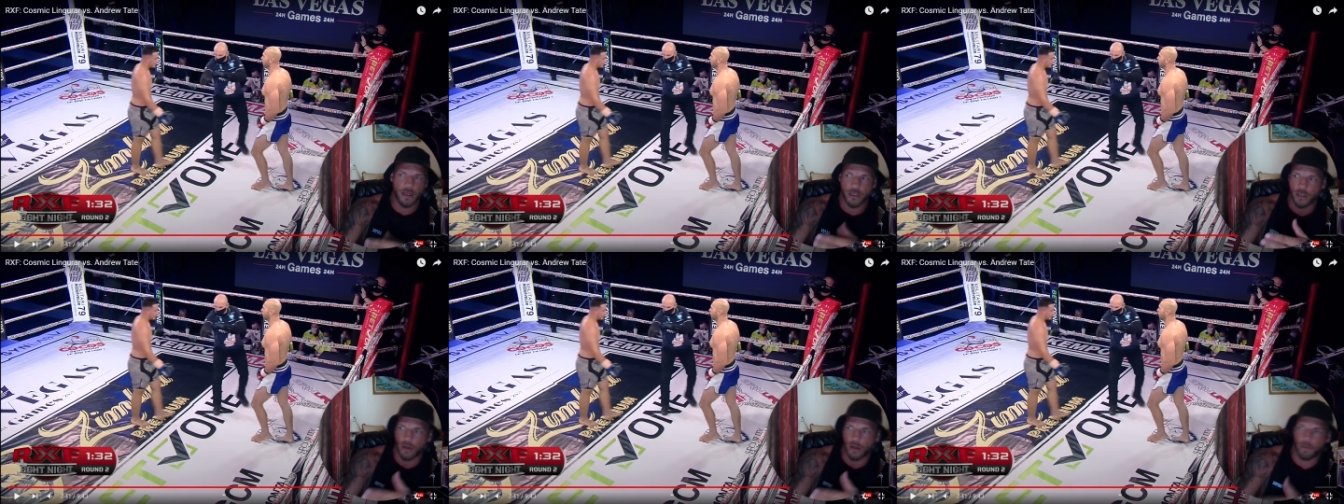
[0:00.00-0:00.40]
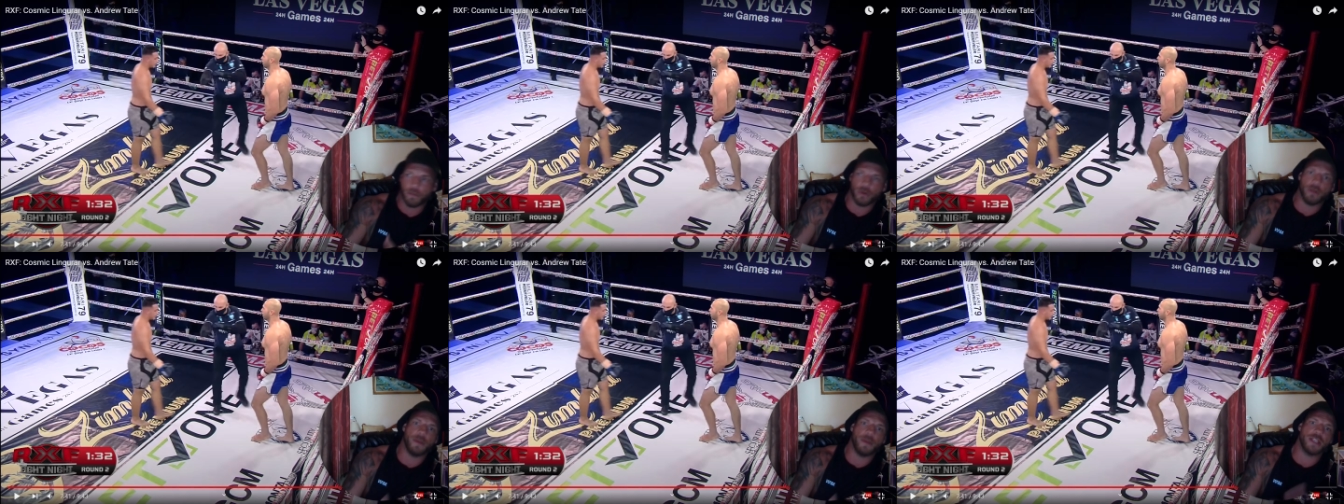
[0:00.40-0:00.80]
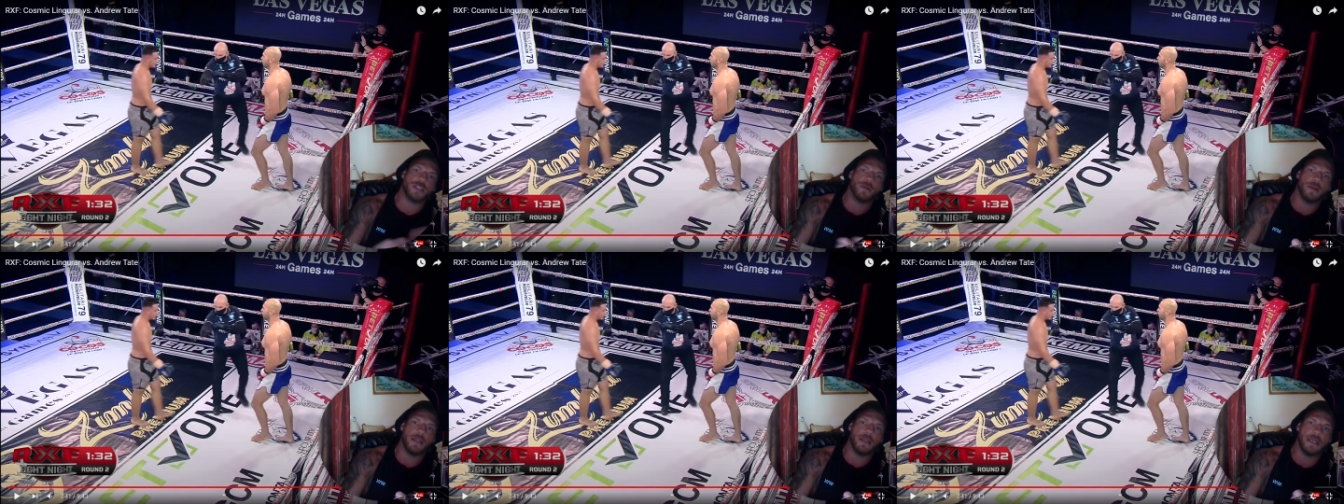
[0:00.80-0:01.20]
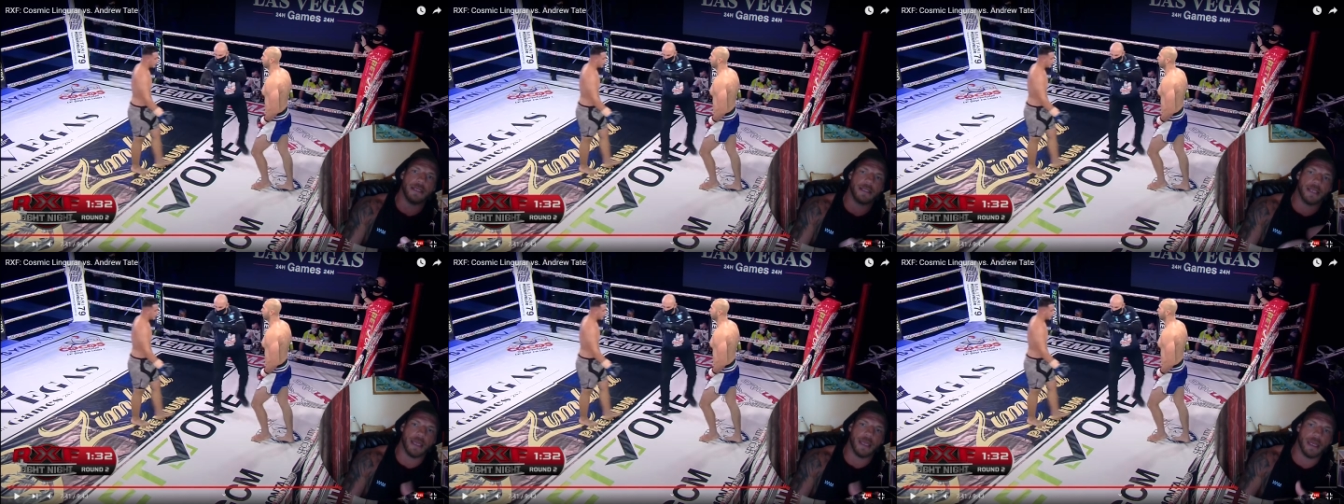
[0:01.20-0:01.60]
you know pull them into a
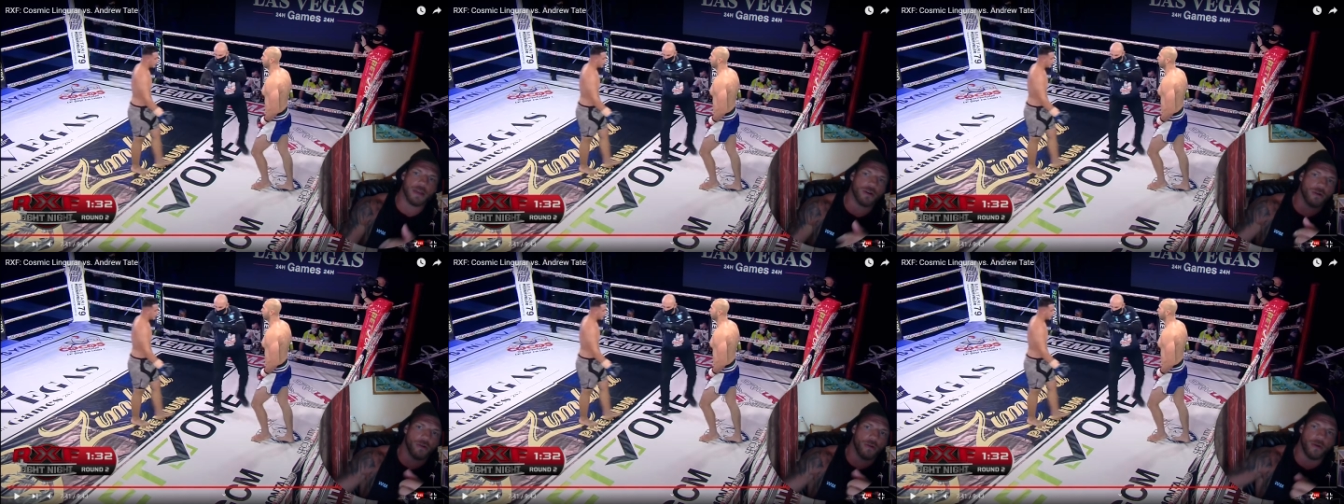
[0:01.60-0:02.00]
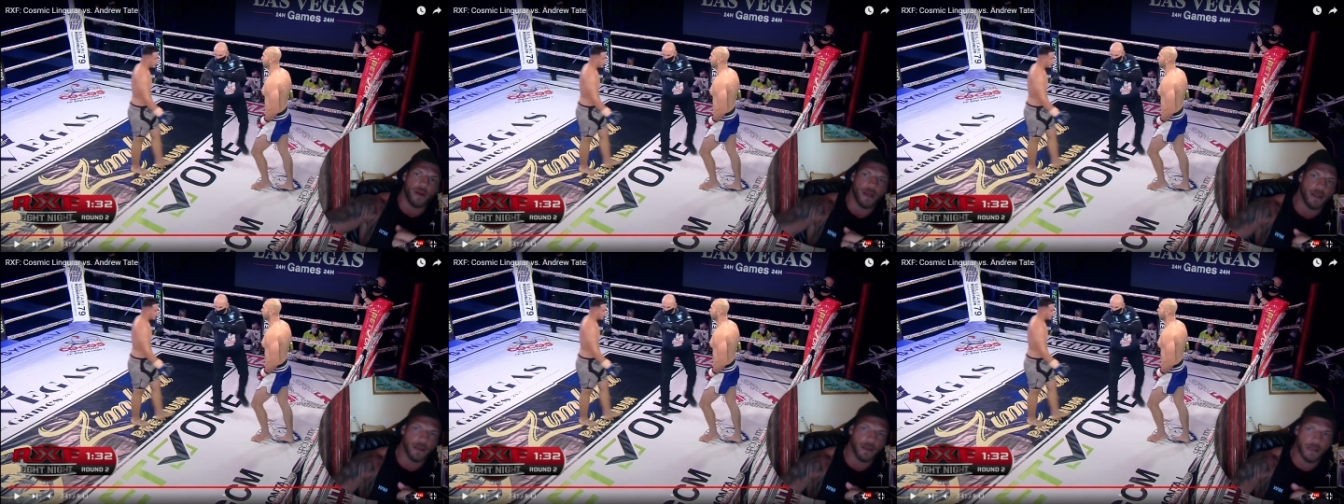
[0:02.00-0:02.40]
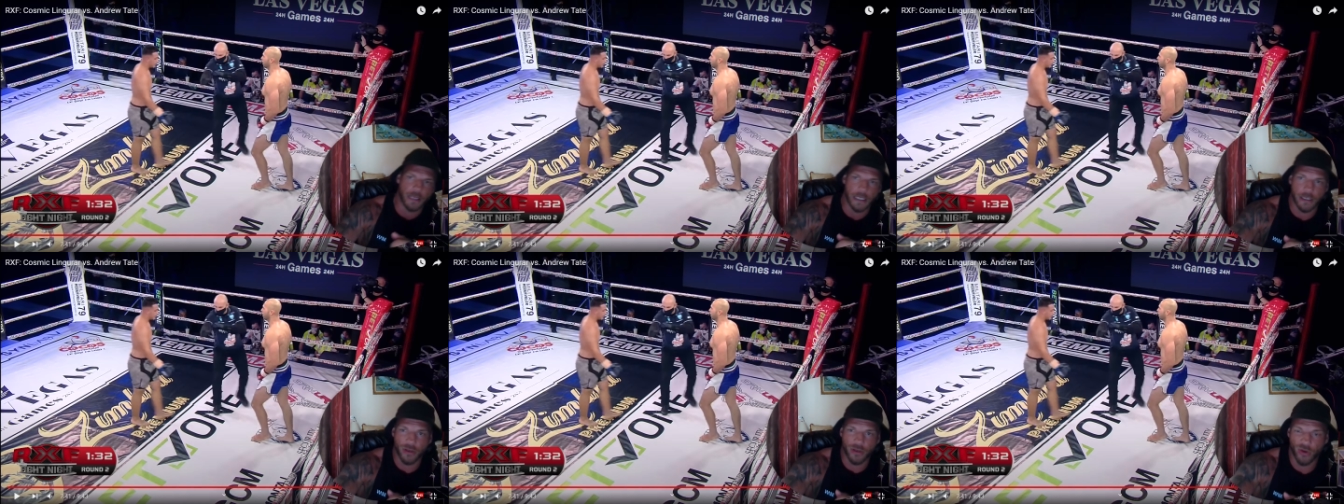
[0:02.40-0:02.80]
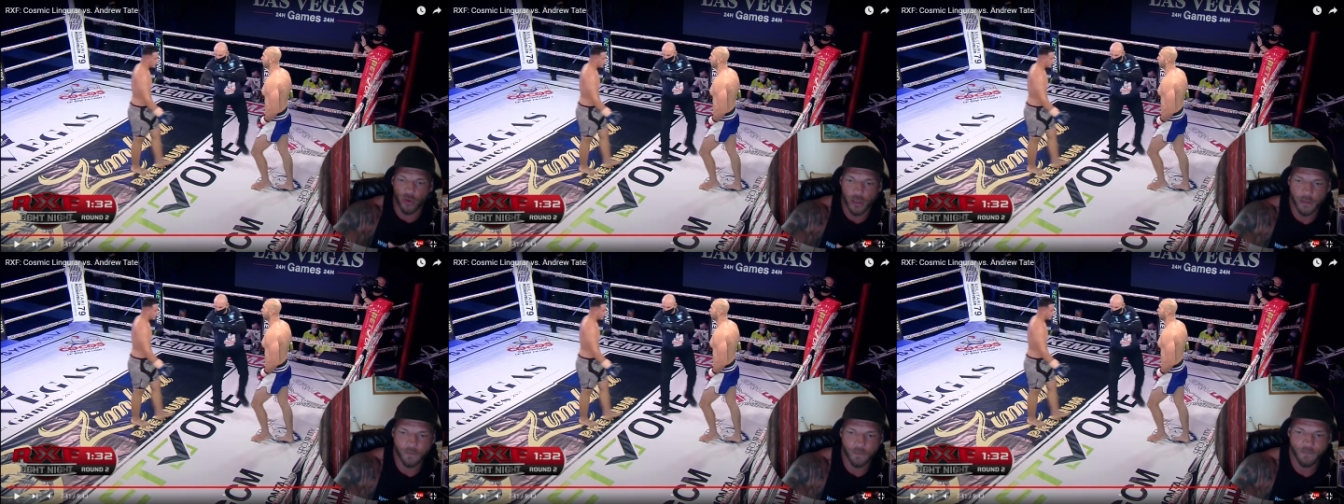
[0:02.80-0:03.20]
lead kick or a lead
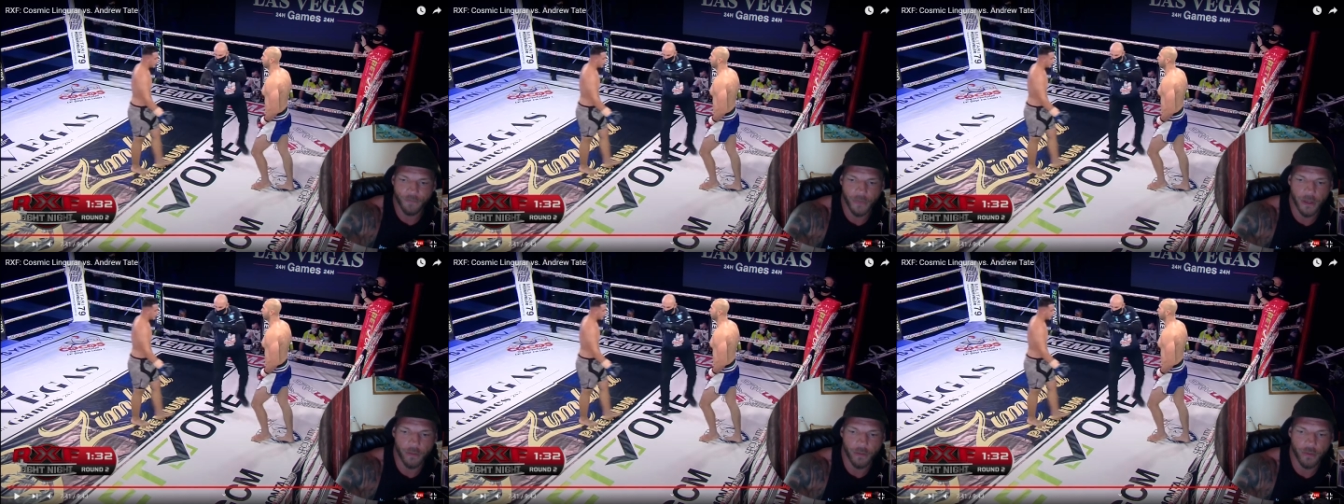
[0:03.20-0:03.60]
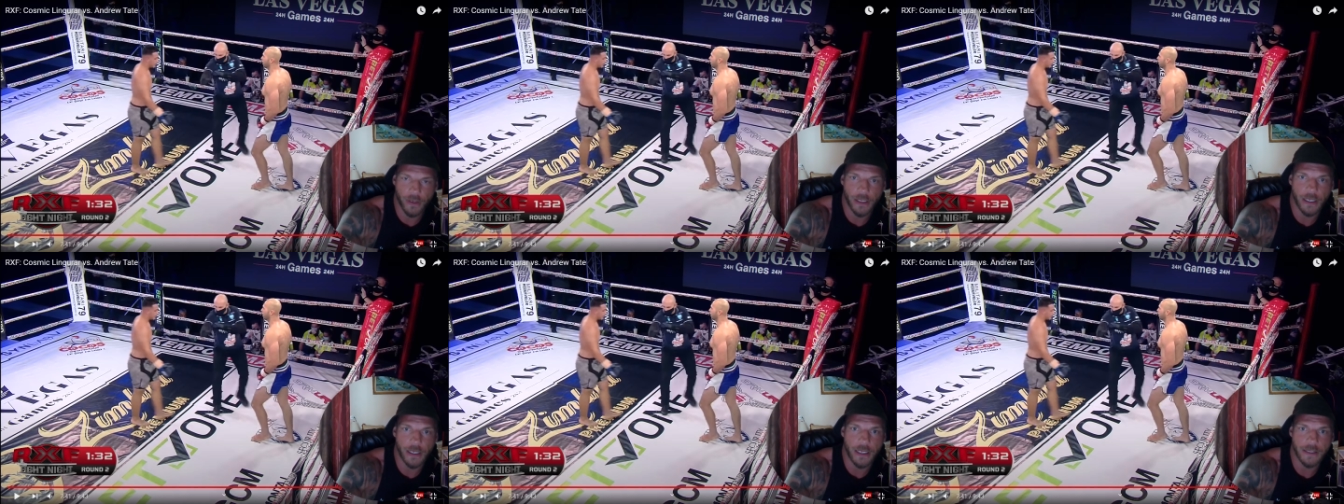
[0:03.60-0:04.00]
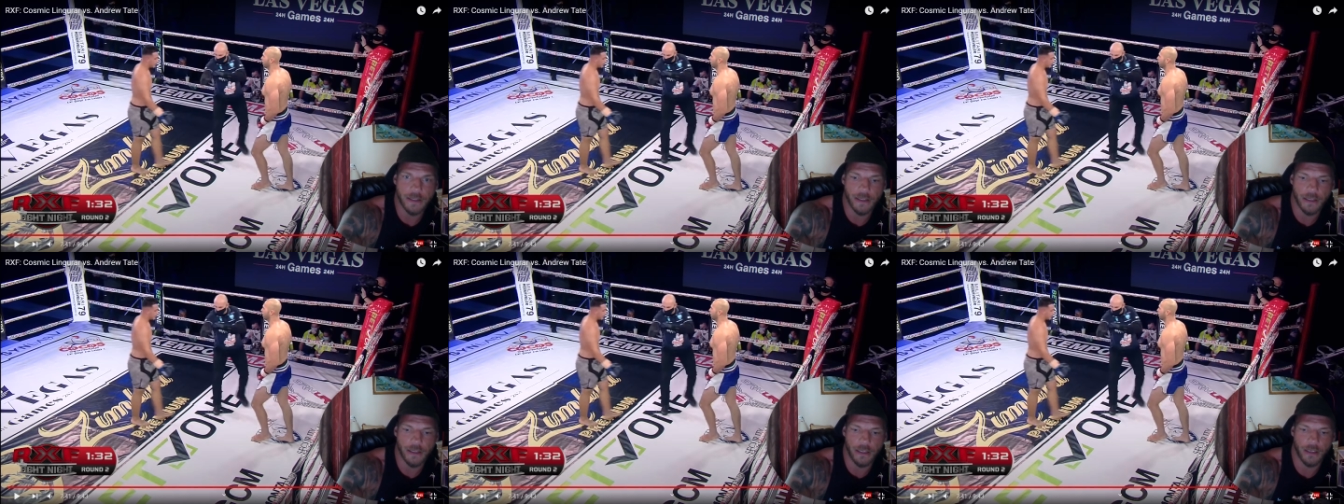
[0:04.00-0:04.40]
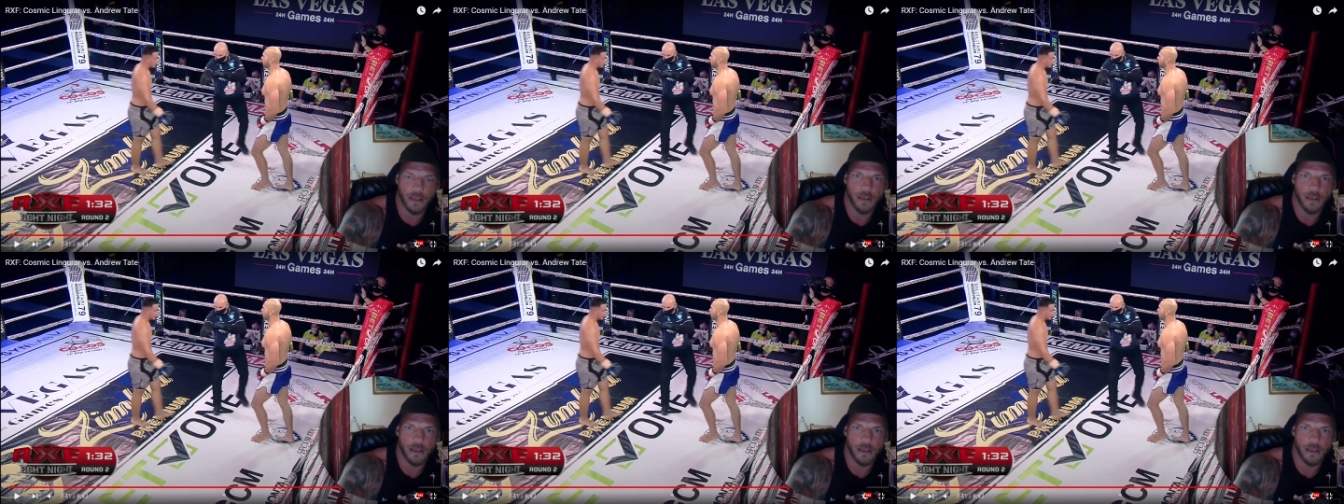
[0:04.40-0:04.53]
hook pretty easily.